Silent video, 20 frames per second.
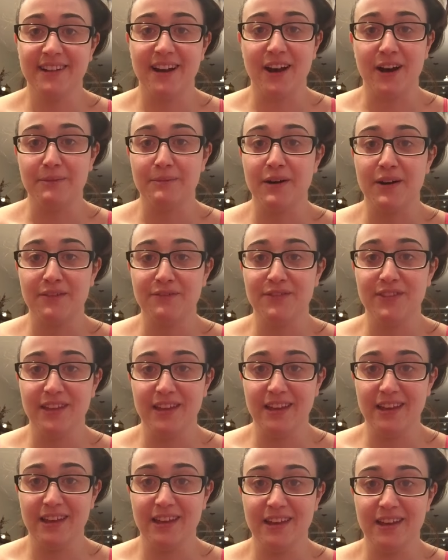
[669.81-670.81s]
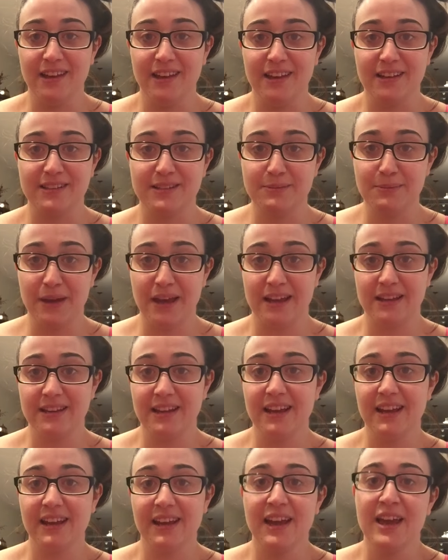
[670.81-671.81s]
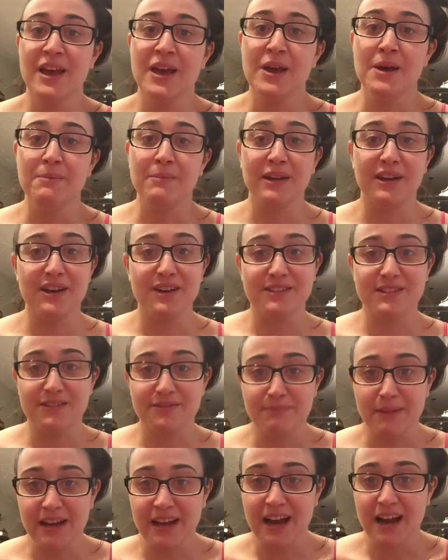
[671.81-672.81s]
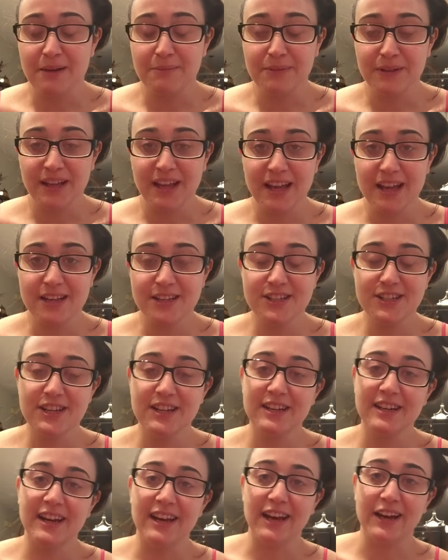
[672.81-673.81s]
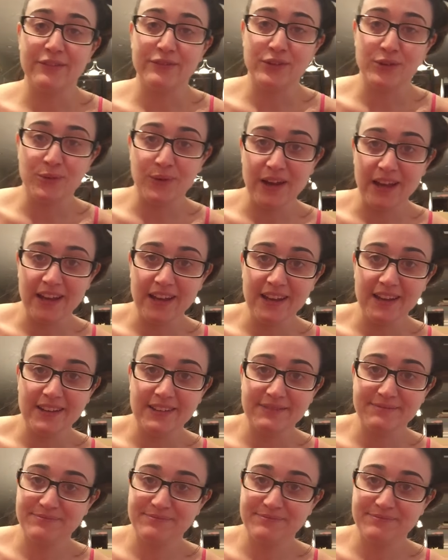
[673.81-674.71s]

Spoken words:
of the expanding because of my complication. I have to wait.